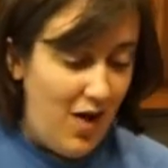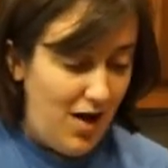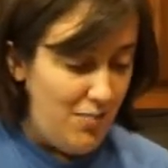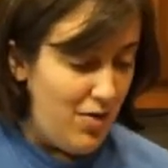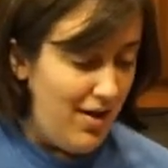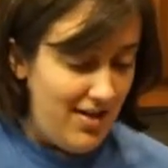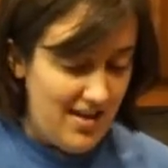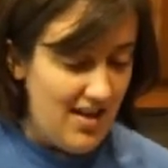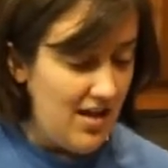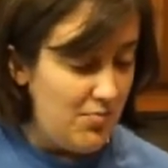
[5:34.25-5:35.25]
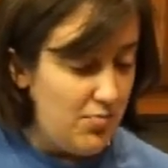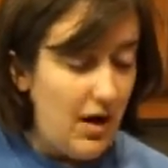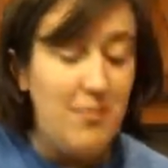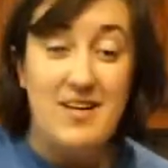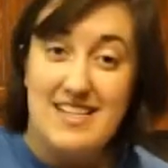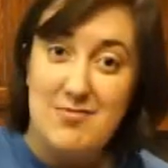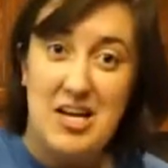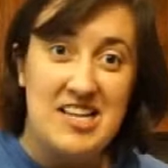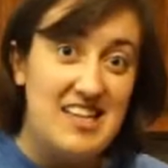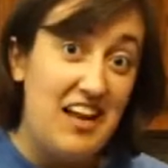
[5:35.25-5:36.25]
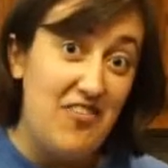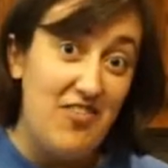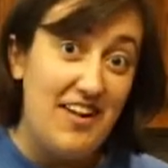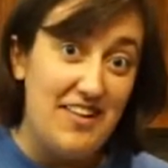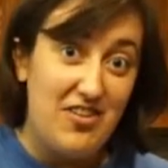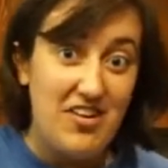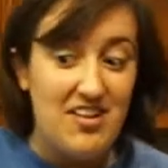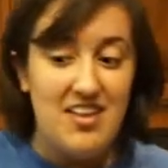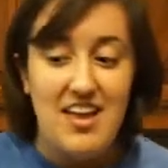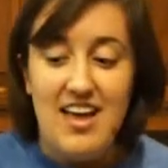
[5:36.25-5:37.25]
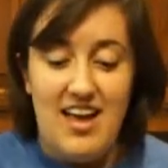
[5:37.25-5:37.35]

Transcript: I'll put as many as I can fit on the griddle